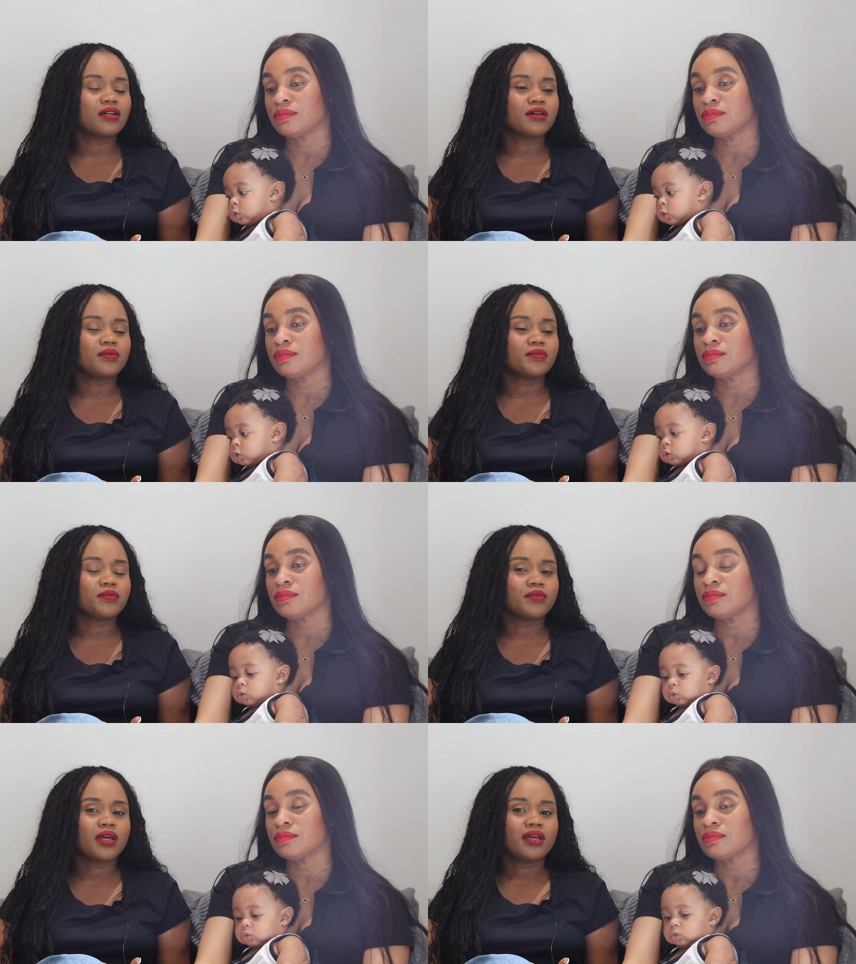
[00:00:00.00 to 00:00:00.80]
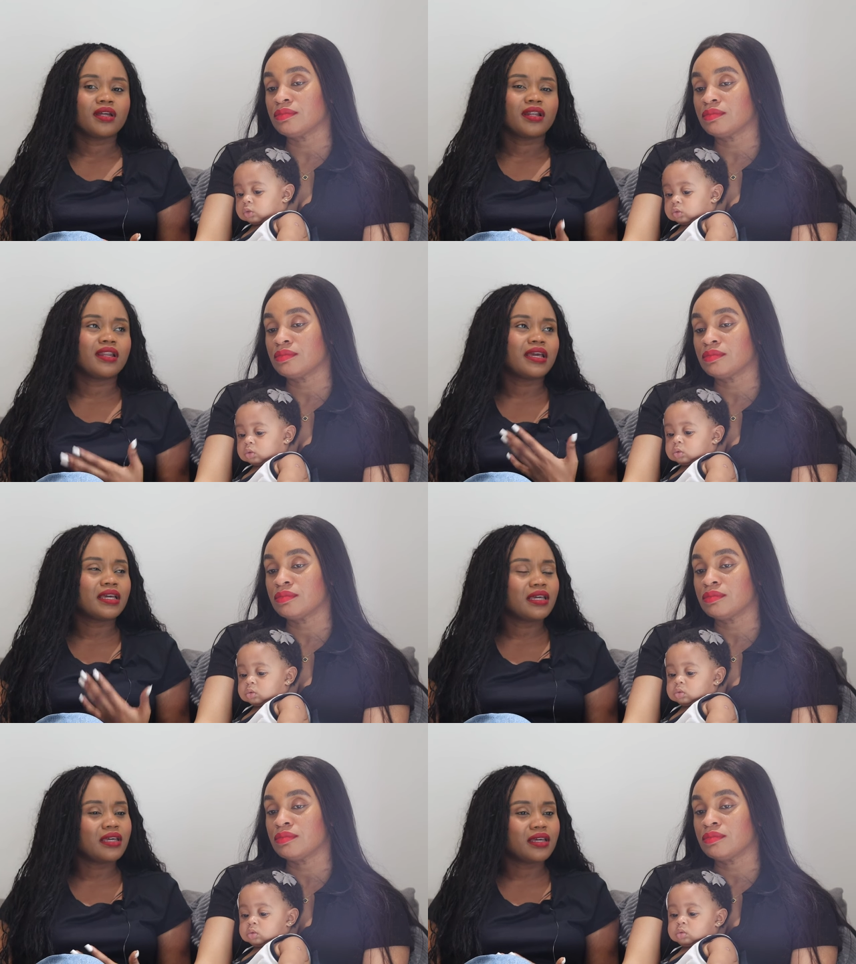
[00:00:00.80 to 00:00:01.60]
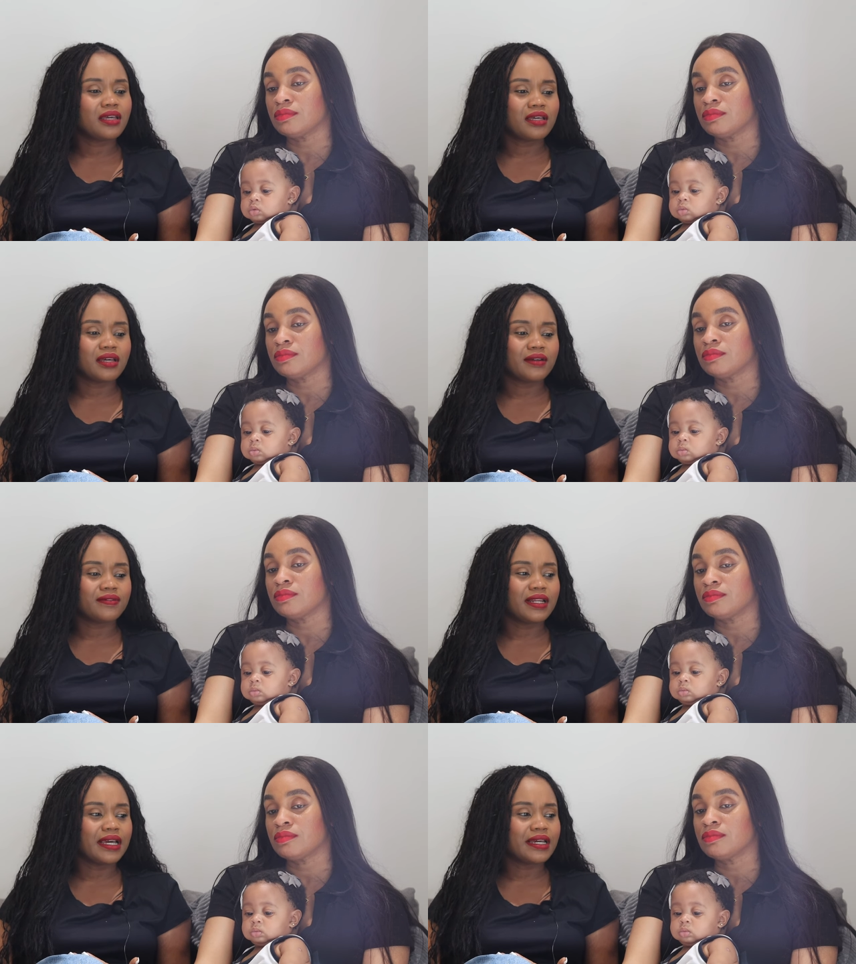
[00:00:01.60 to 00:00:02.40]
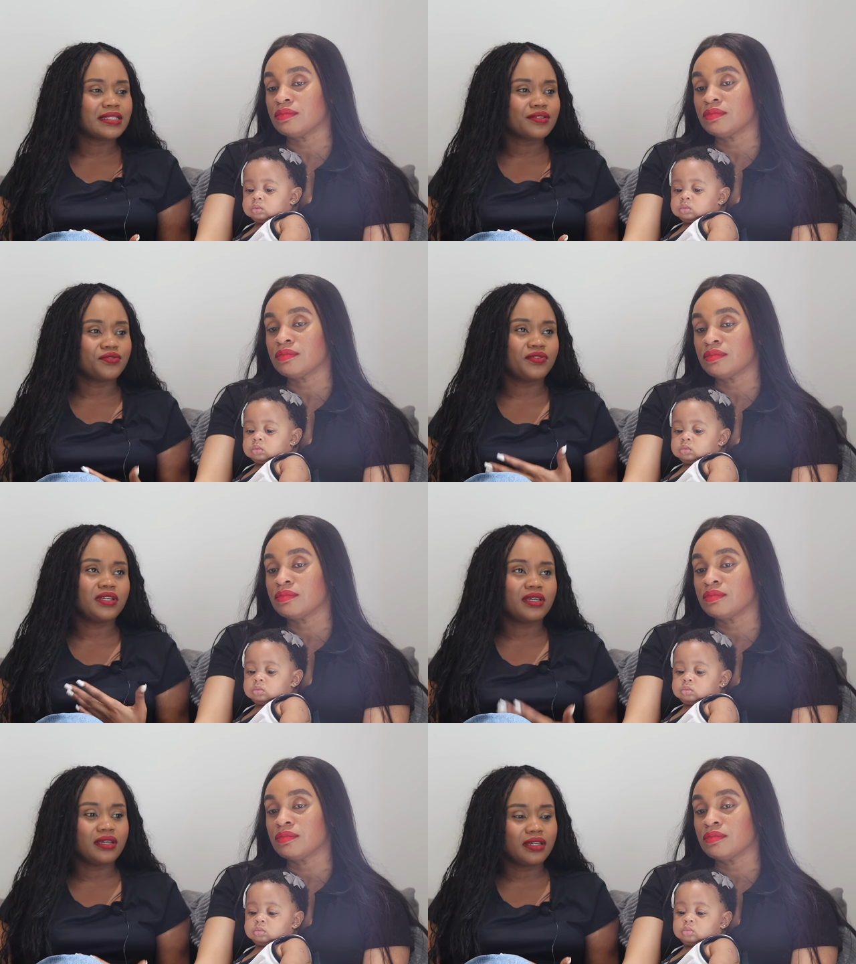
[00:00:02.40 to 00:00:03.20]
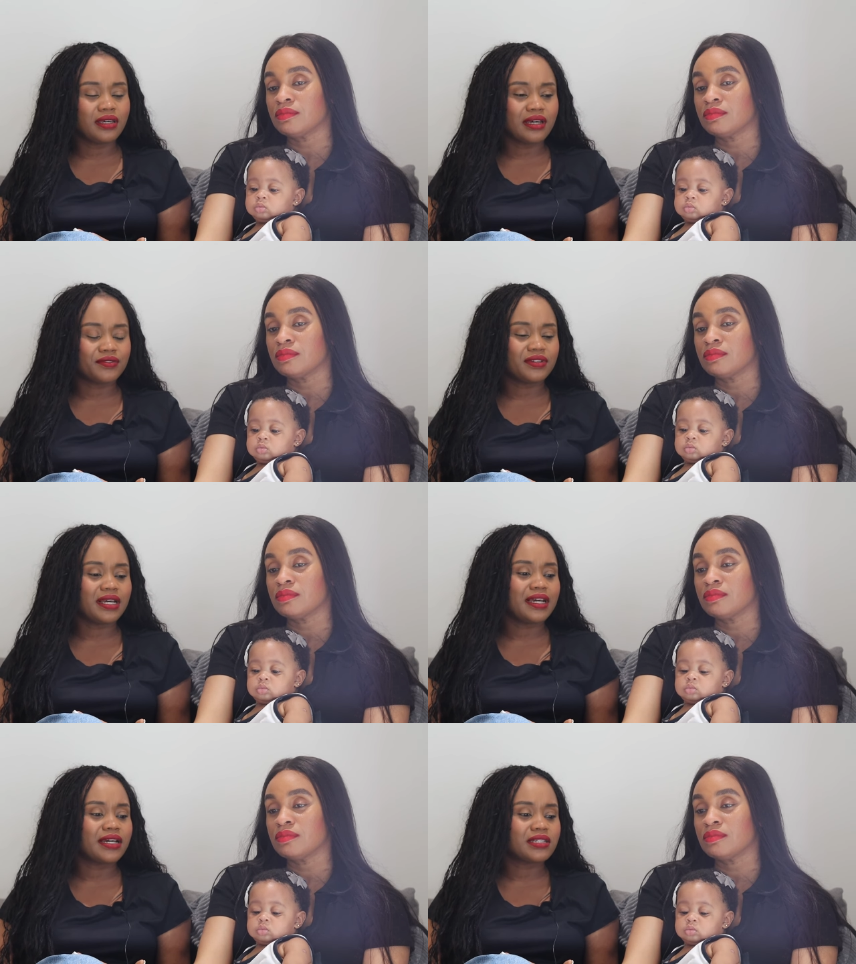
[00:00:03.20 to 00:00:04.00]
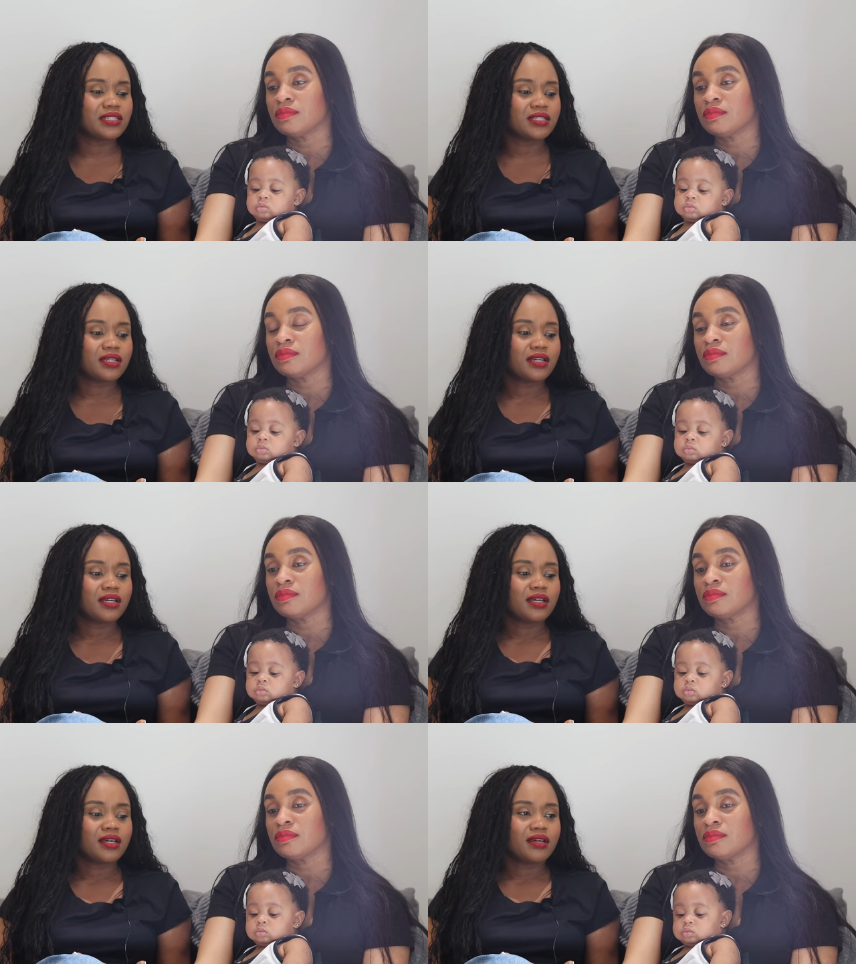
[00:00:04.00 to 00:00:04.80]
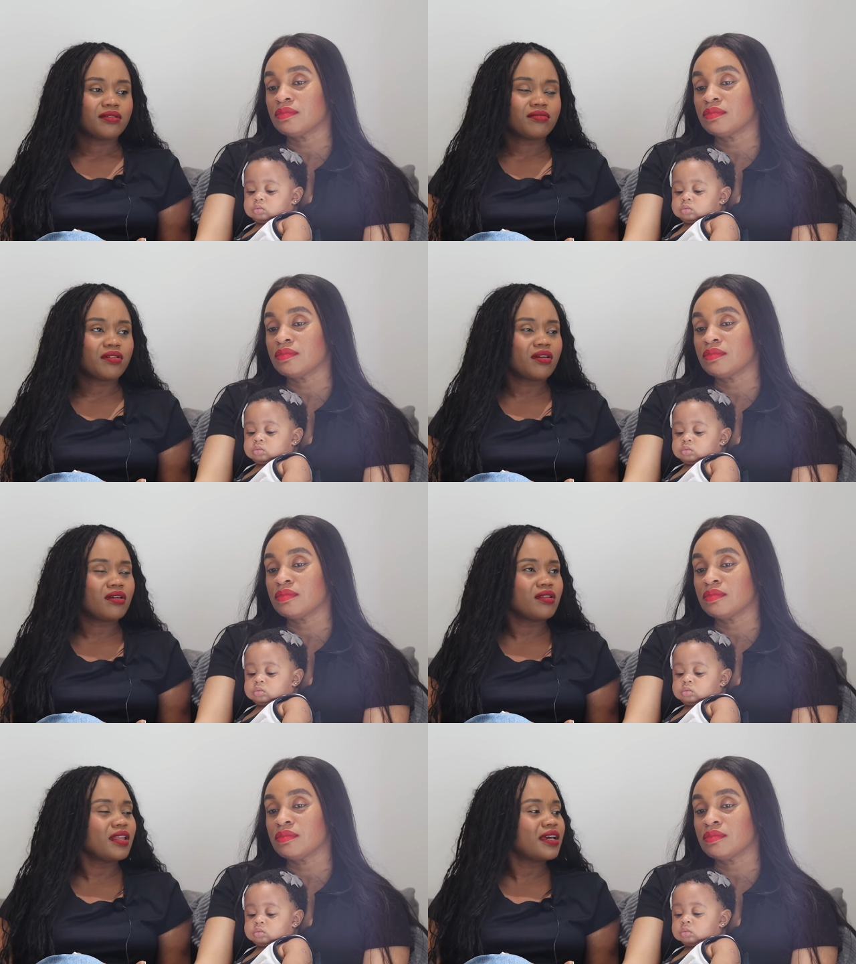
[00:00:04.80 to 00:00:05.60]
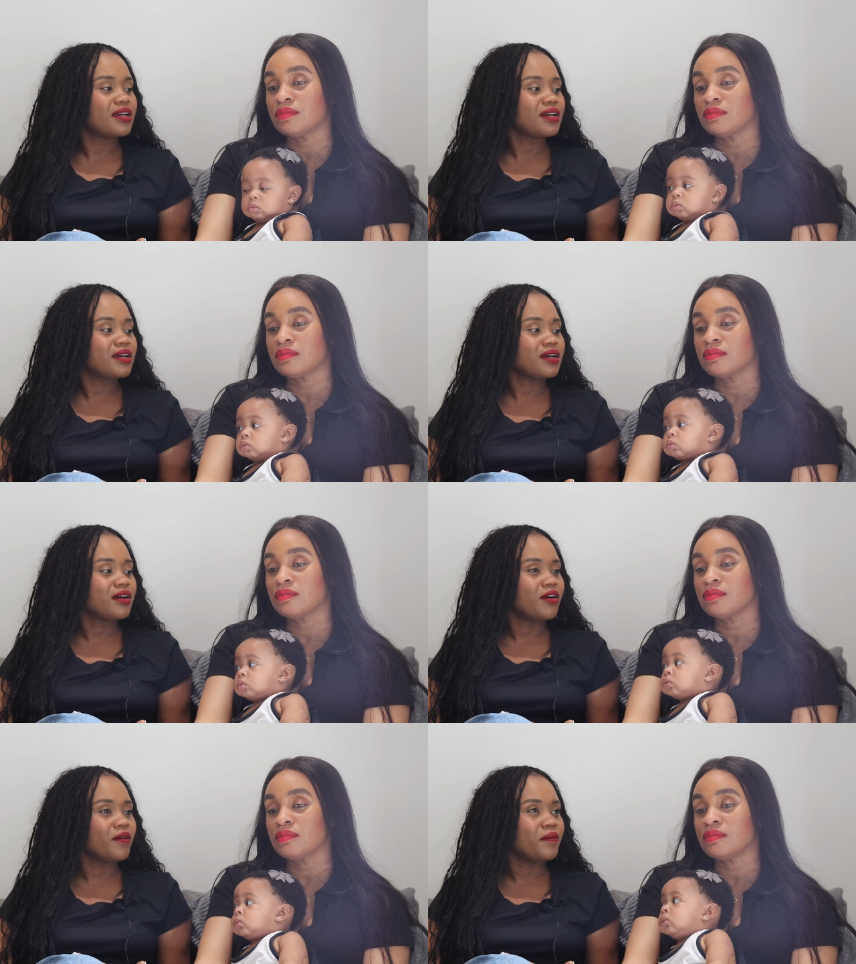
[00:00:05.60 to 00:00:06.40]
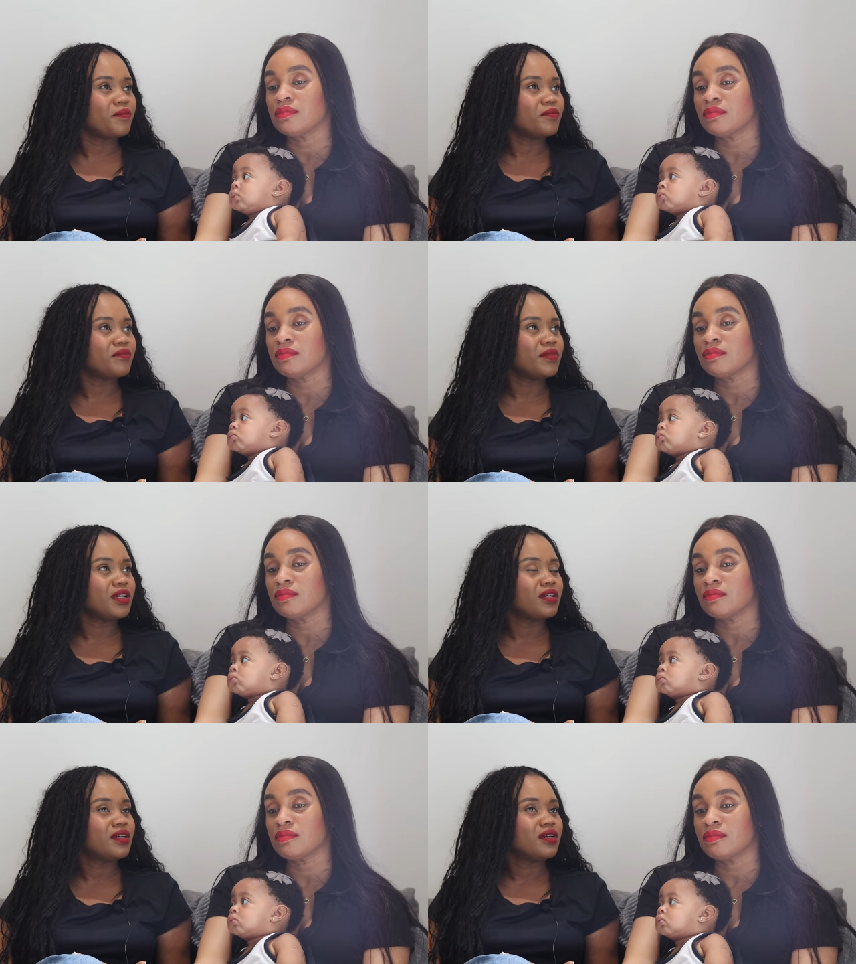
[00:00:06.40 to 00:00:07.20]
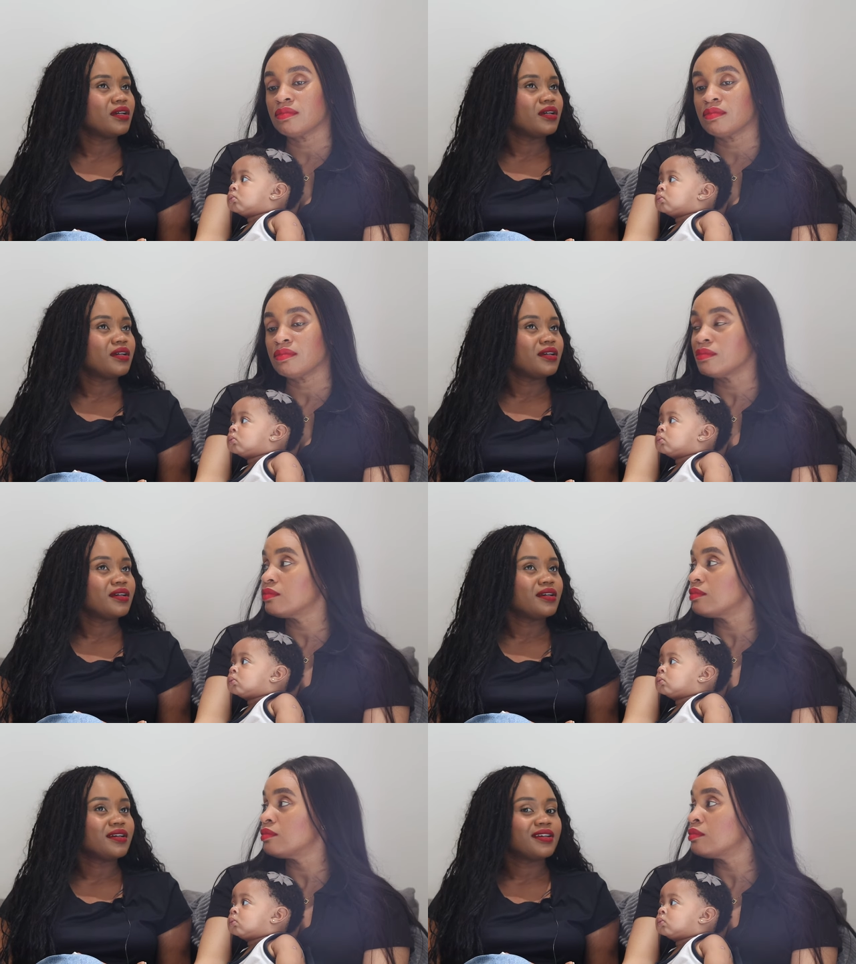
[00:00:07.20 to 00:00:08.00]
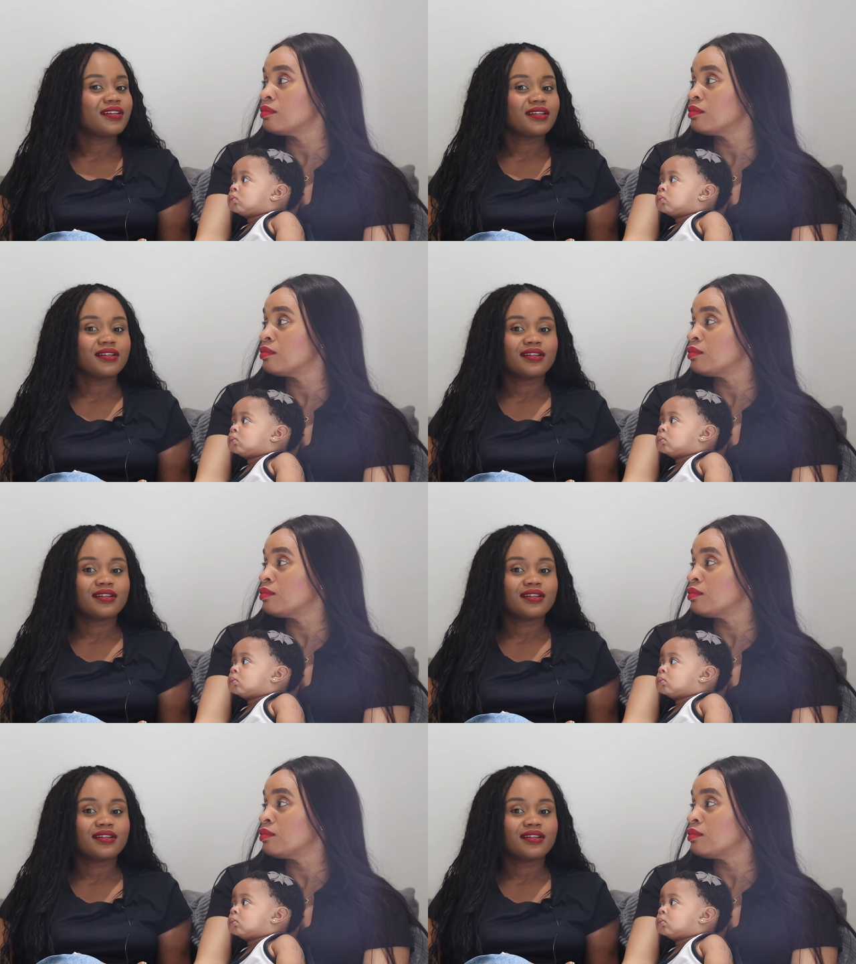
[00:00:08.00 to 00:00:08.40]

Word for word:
Speaker 1: um, Nengi. I've liked V. I've liked like um. You like Cross the best.